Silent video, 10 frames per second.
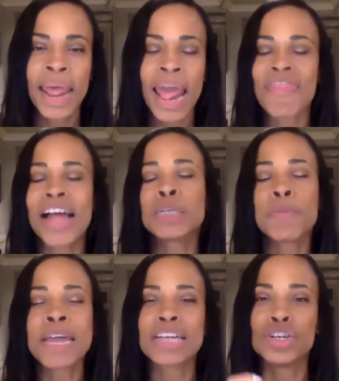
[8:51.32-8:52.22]
And that's
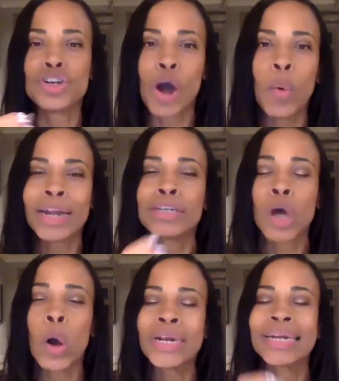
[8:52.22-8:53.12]
because no one is
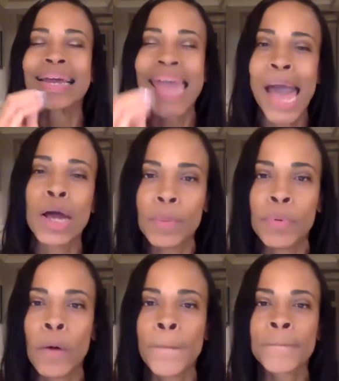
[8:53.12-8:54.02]
holding
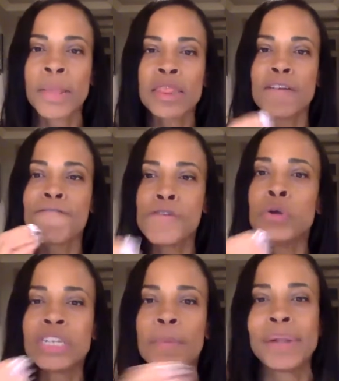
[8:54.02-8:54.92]
accountable the
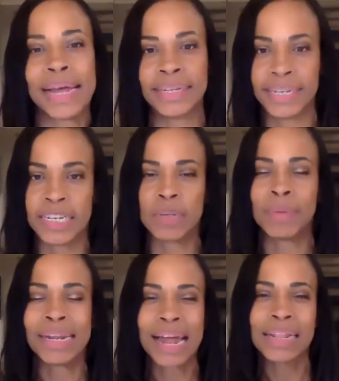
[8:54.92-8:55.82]
food supply system.
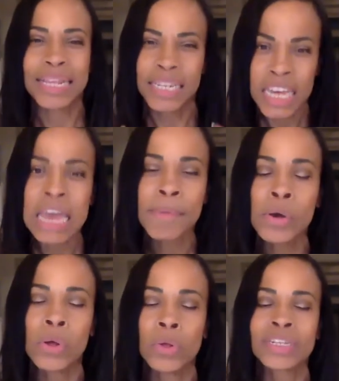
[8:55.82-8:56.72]
And a lot of these
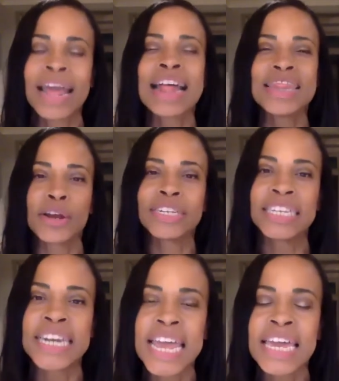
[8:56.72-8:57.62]
chemicals, they're
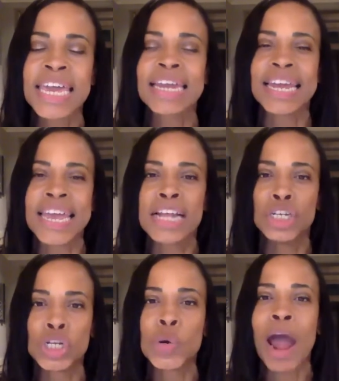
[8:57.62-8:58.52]
sneaking
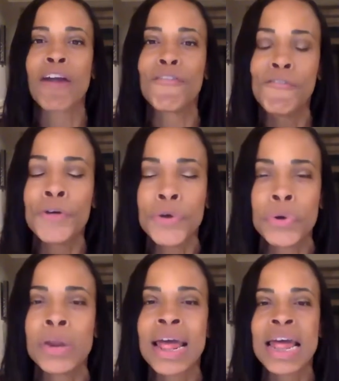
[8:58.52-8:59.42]
into our
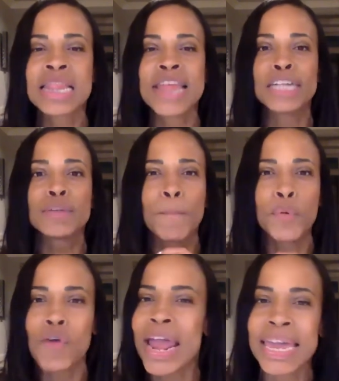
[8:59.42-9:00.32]
food that's
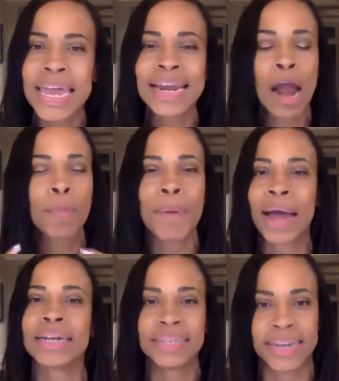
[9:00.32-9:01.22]
breaking our
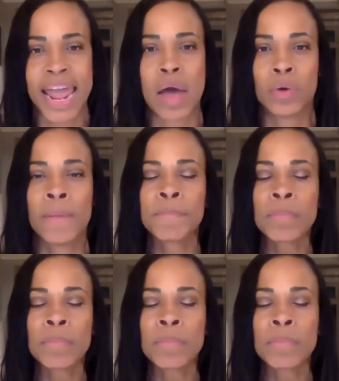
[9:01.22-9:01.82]
bodies down.